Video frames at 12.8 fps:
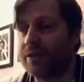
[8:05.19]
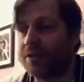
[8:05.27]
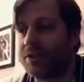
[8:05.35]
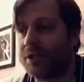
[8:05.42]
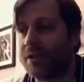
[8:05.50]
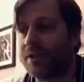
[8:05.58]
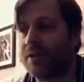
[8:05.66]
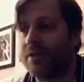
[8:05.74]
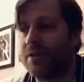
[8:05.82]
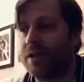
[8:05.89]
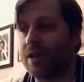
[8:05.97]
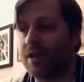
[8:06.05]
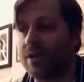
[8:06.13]

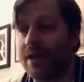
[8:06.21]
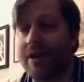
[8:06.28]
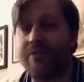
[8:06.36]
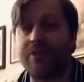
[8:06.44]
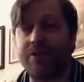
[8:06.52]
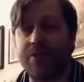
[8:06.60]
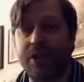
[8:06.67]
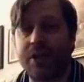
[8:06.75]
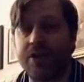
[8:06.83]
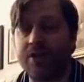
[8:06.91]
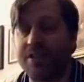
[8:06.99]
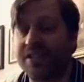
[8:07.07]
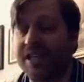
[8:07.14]
Shiloh, you have
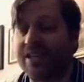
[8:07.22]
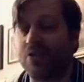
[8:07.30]
Ulysses S.